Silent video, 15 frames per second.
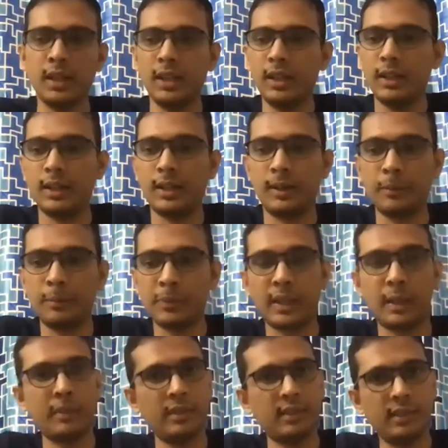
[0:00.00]
I
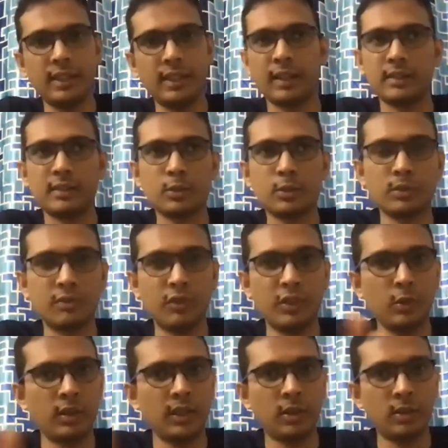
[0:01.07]
mean, yeah, so we
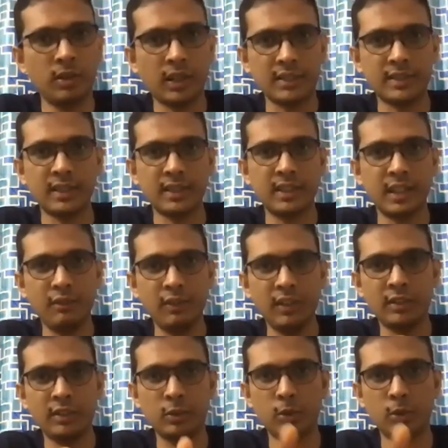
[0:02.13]
took around less than 3
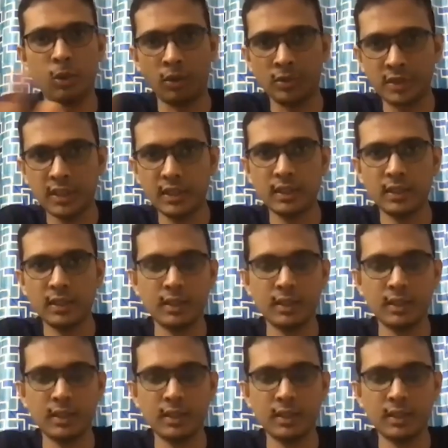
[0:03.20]
weeks to launch it.